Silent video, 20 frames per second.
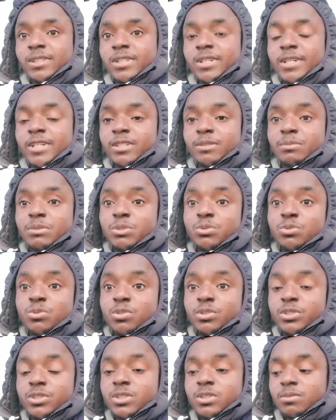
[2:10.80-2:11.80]
I don't know
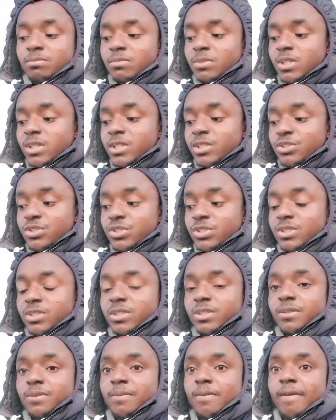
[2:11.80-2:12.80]
what
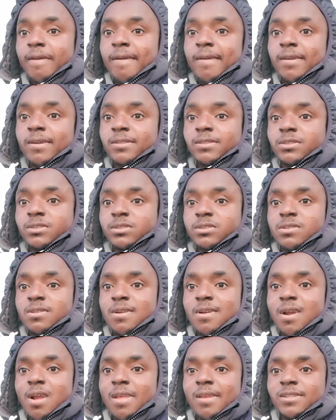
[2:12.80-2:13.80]
next?
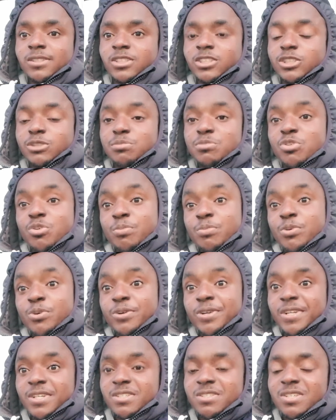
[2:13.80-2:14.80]
It's me, your
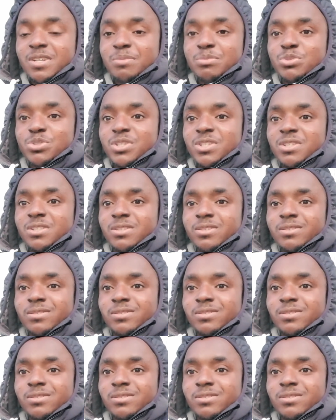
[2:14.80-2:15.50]
boy, K Samson.